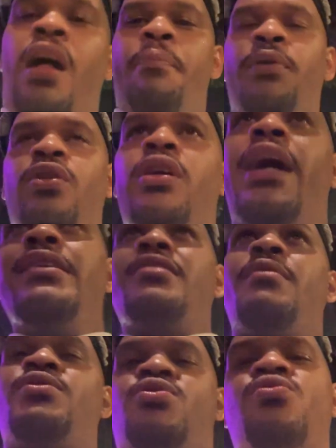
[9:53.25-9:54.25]
pick you guys up
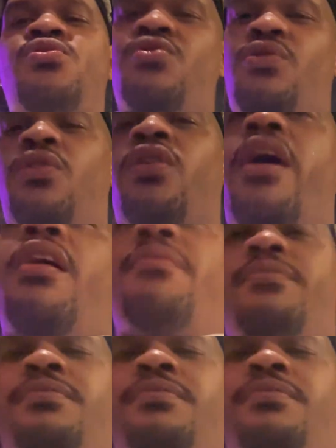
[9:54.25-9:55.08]
soon, okay?